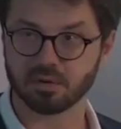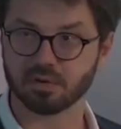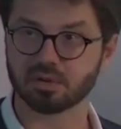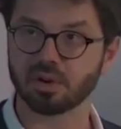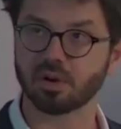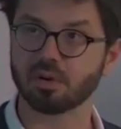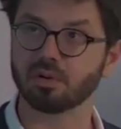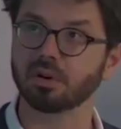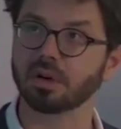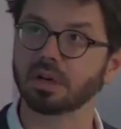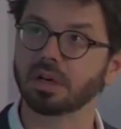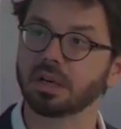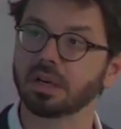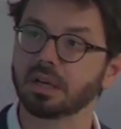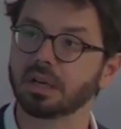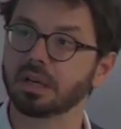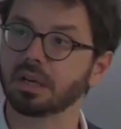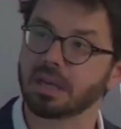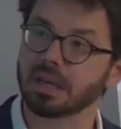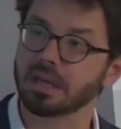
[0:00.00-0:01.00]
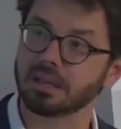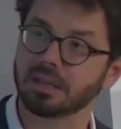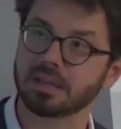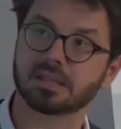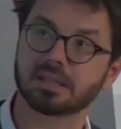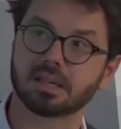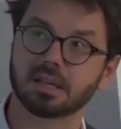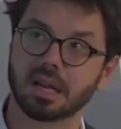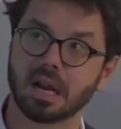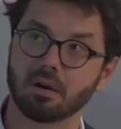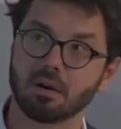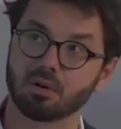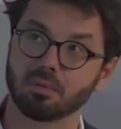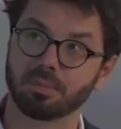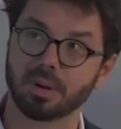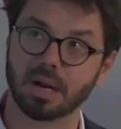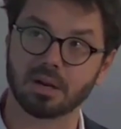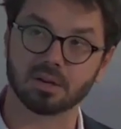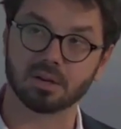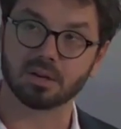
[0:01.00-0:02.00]
to show. This is a scenario
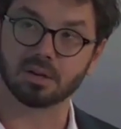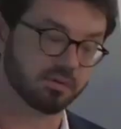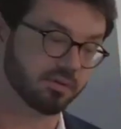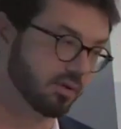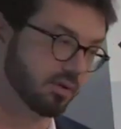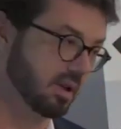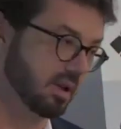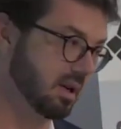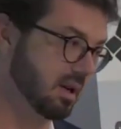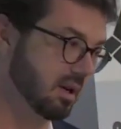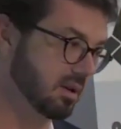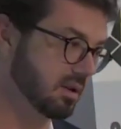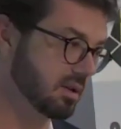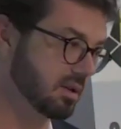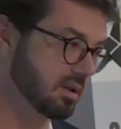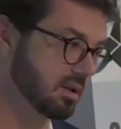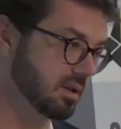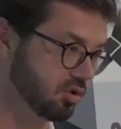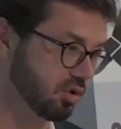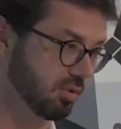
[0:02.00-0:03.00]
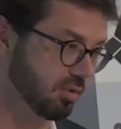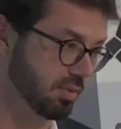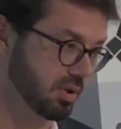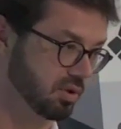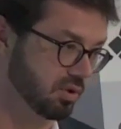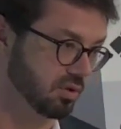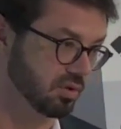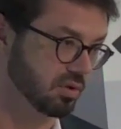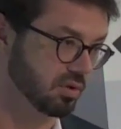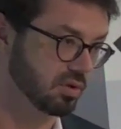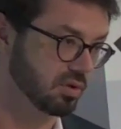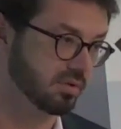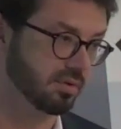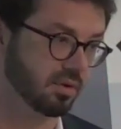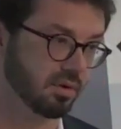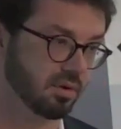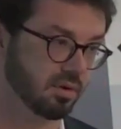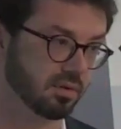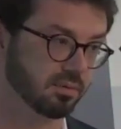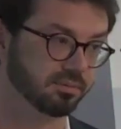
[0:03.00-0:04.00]
comparison for the CO2 emissions
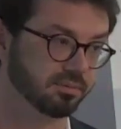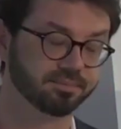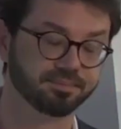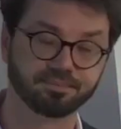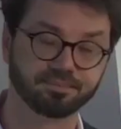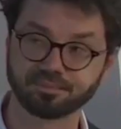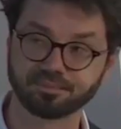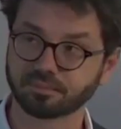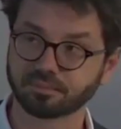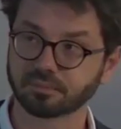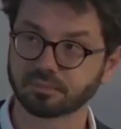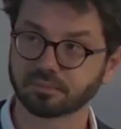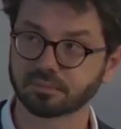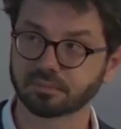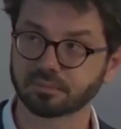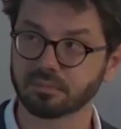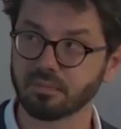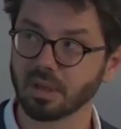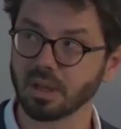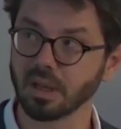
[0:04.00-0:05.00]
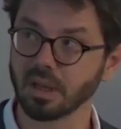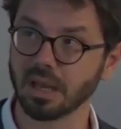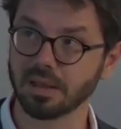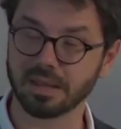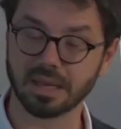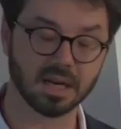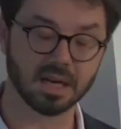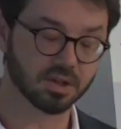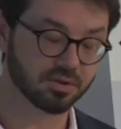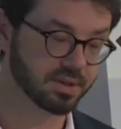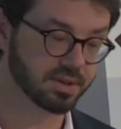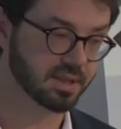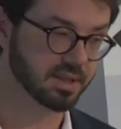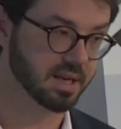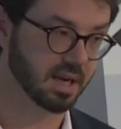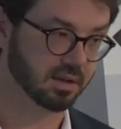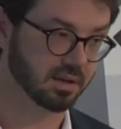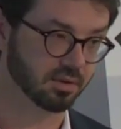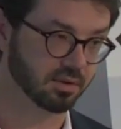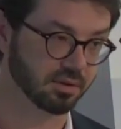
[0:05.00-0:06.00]
for the electricity
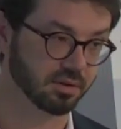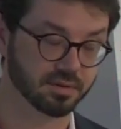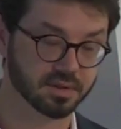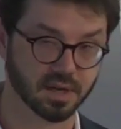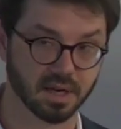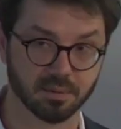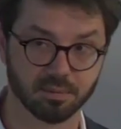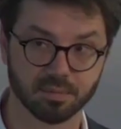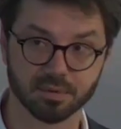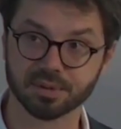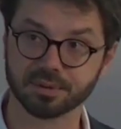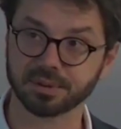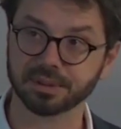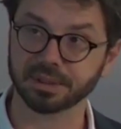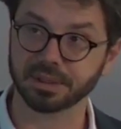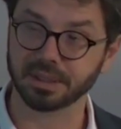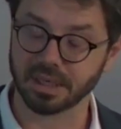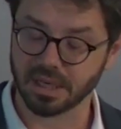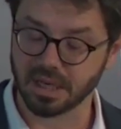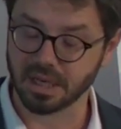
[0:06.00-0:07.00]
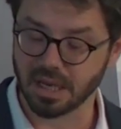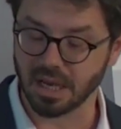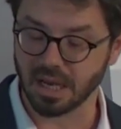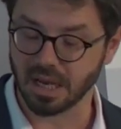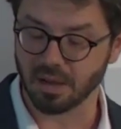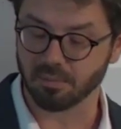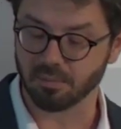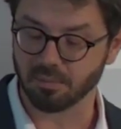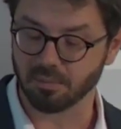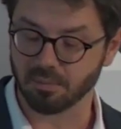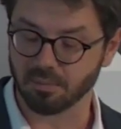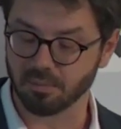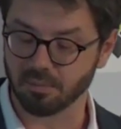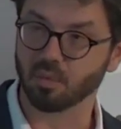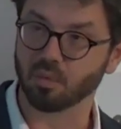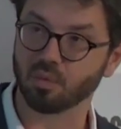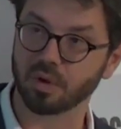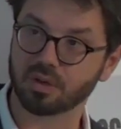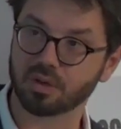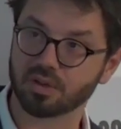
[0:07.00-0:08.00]
sector of Cyprus.
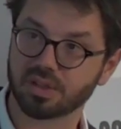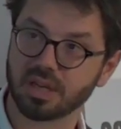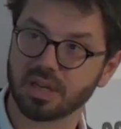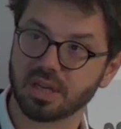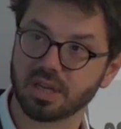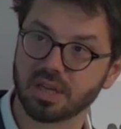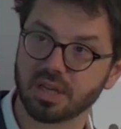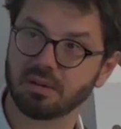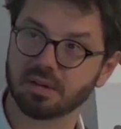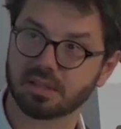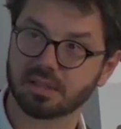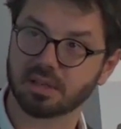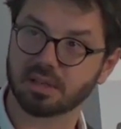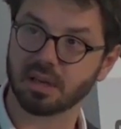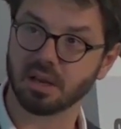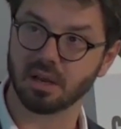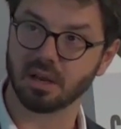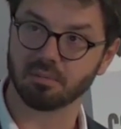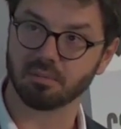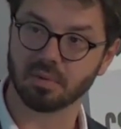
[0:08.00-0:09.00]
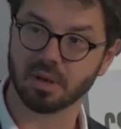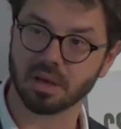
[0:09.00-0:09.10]
What you see here is, I